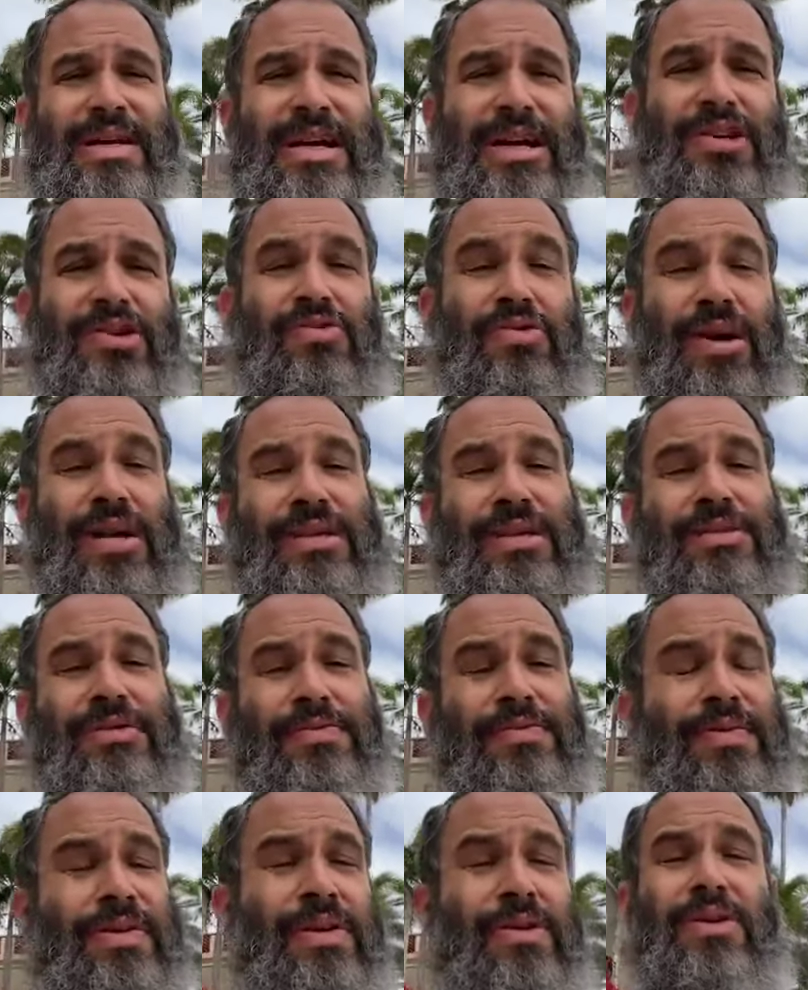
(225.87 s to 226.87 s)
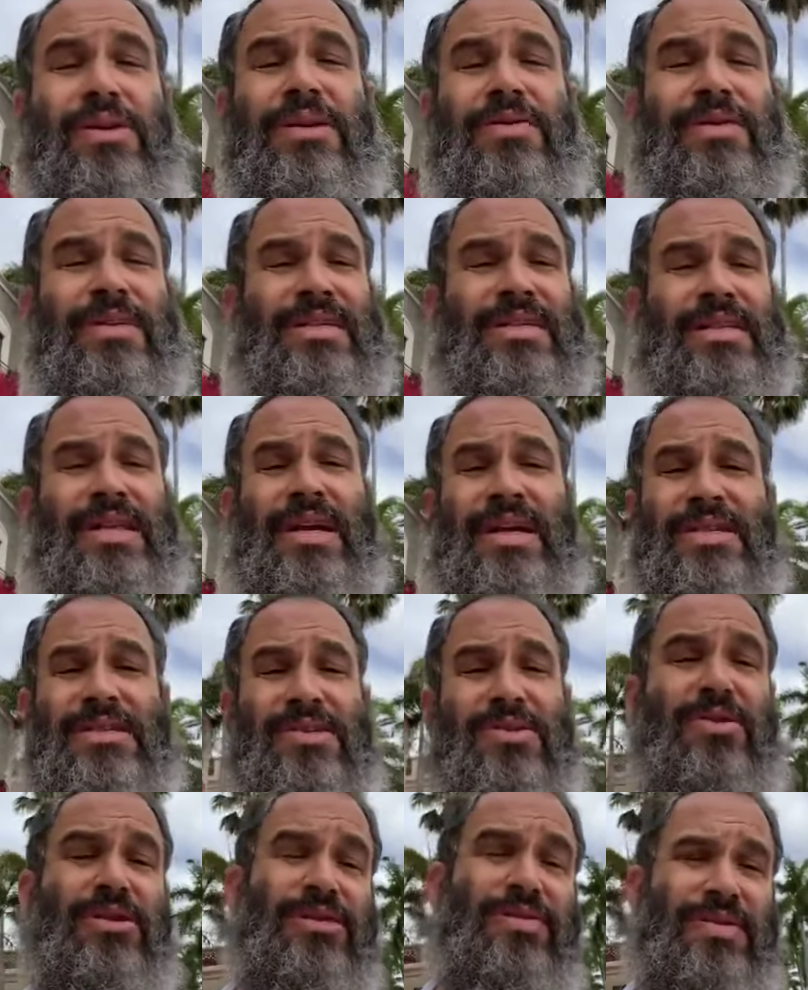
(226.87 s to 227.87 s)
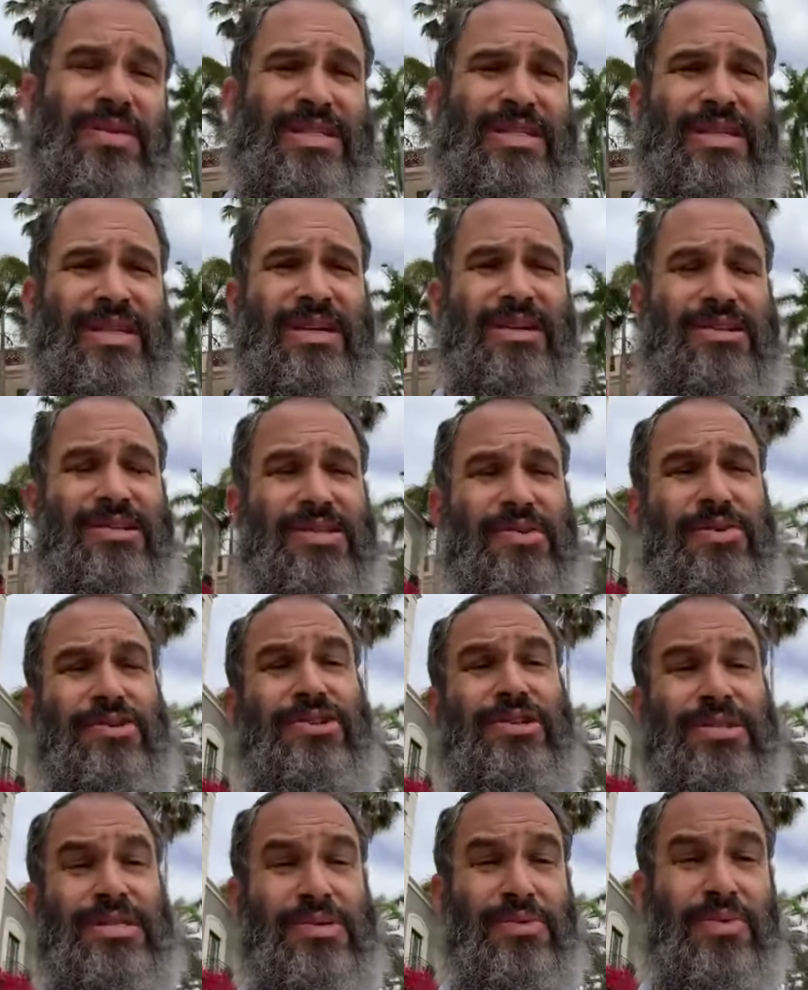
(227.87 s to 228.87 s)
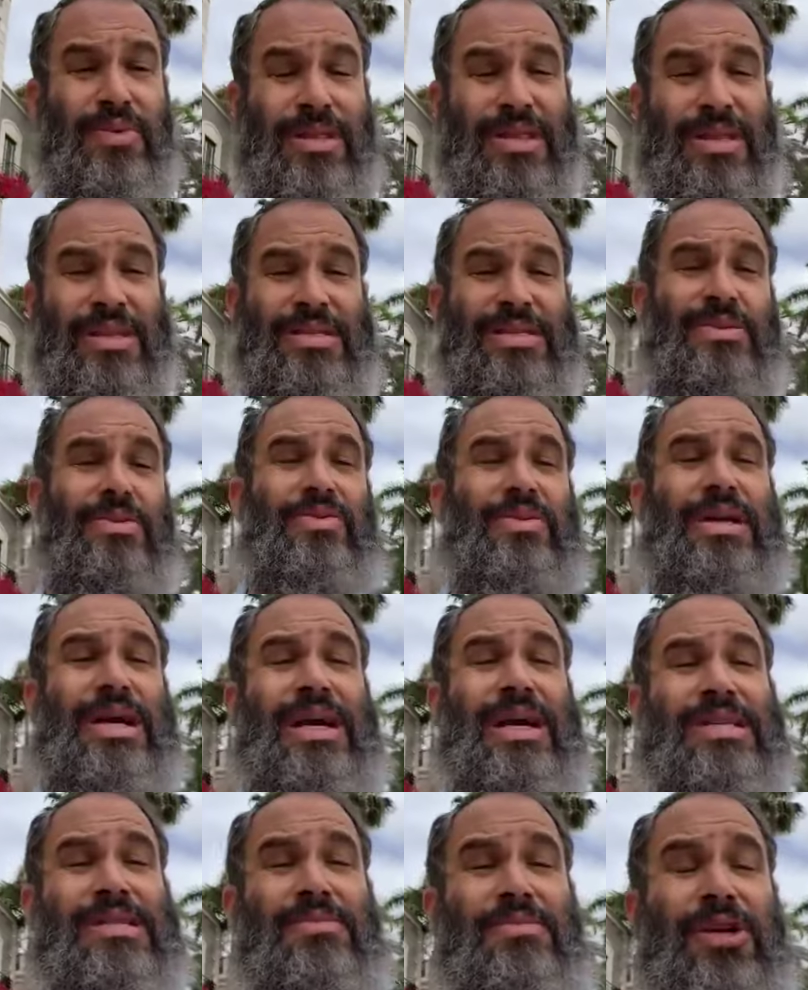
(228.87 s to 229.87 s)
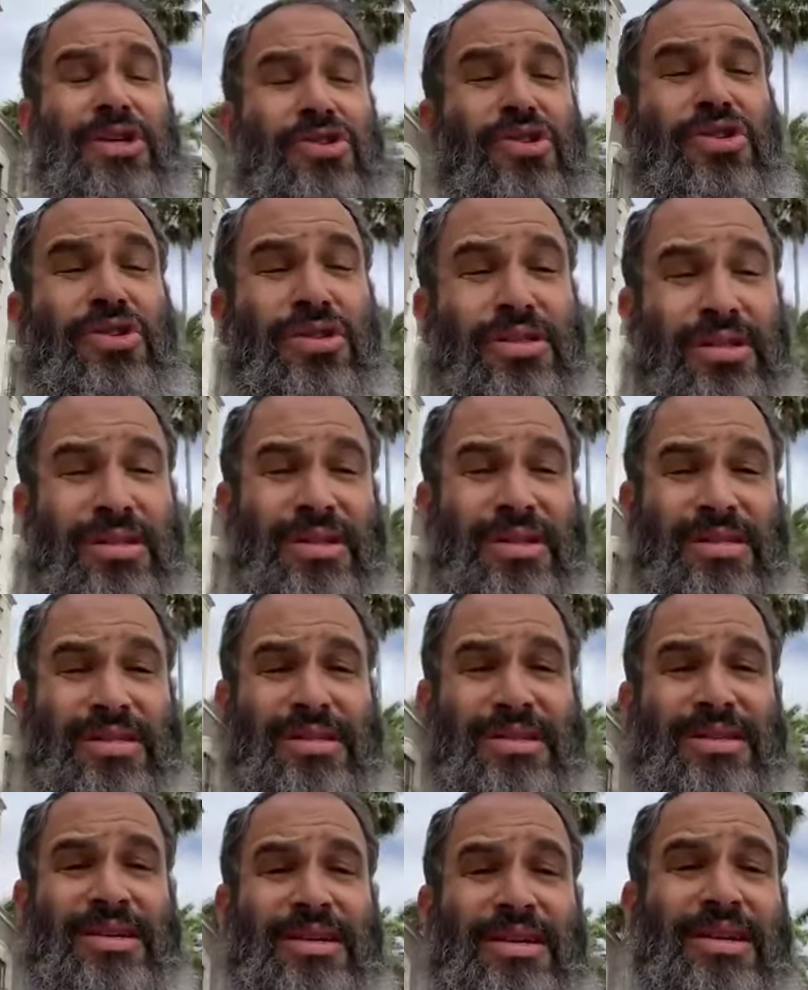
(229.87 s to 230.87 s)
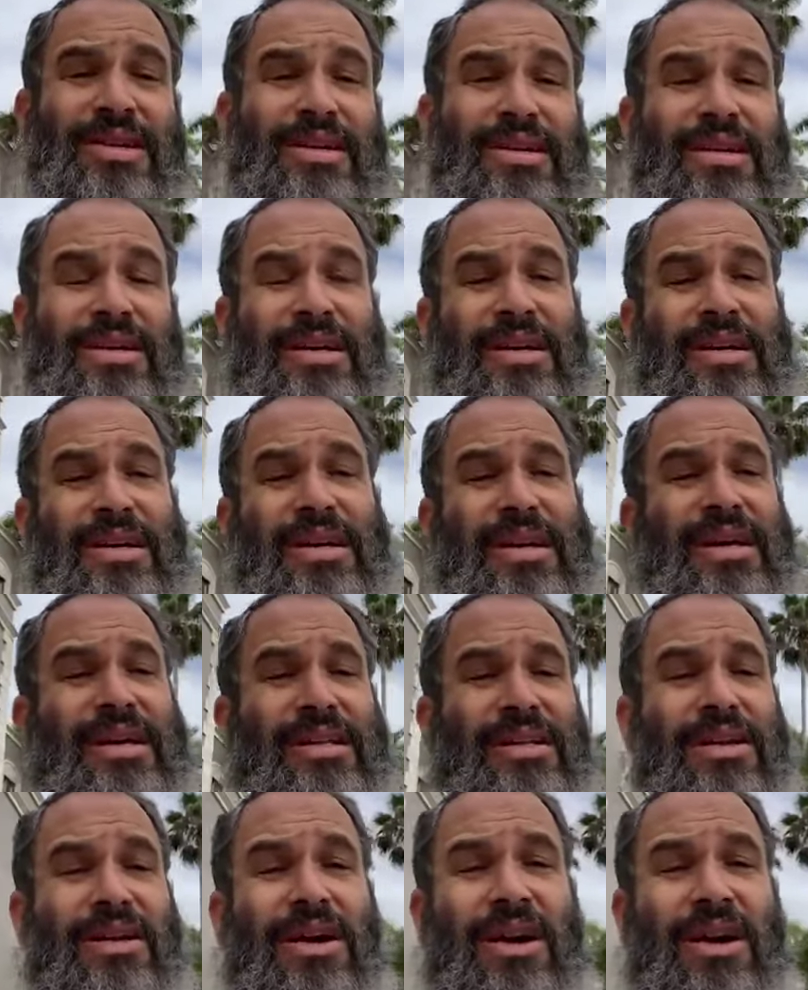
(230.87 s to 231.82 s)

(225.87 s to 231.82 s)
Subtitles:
and tried to fill all of his days and all of his years with as much goodness and